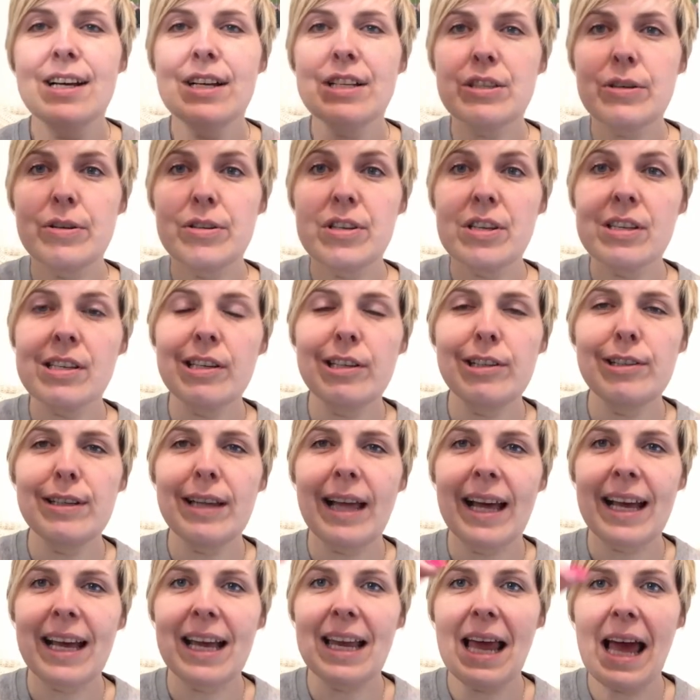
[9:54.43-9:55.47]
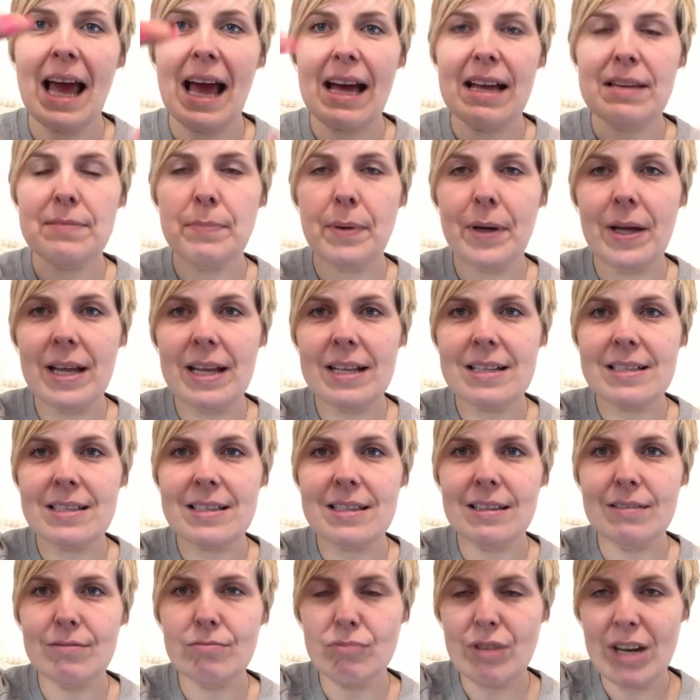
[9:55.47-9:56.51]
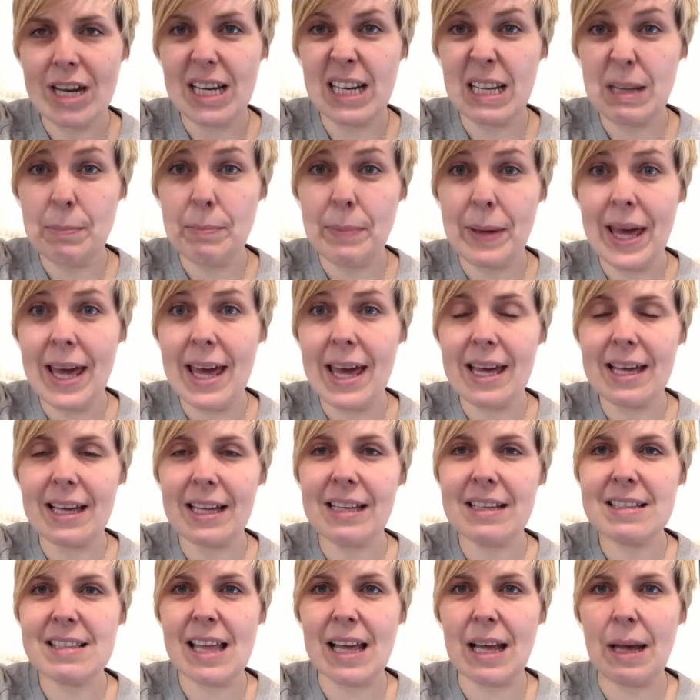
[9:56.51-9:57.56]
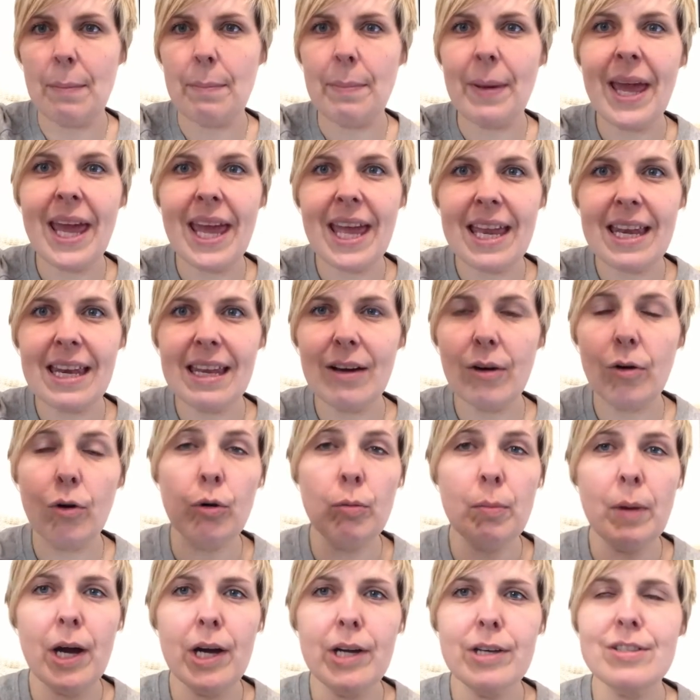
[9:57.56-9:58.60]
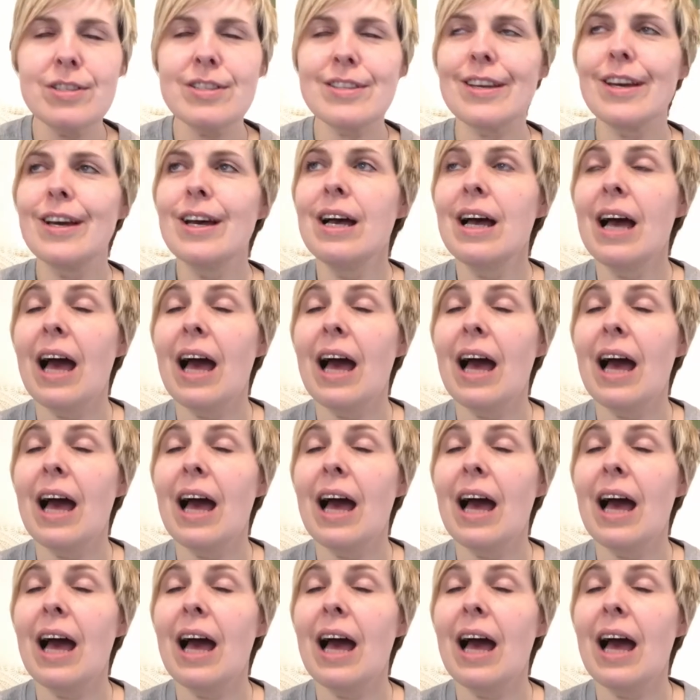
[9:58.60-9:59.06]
So it doesn't look like an ad, but it's really big and it's like a pin almost.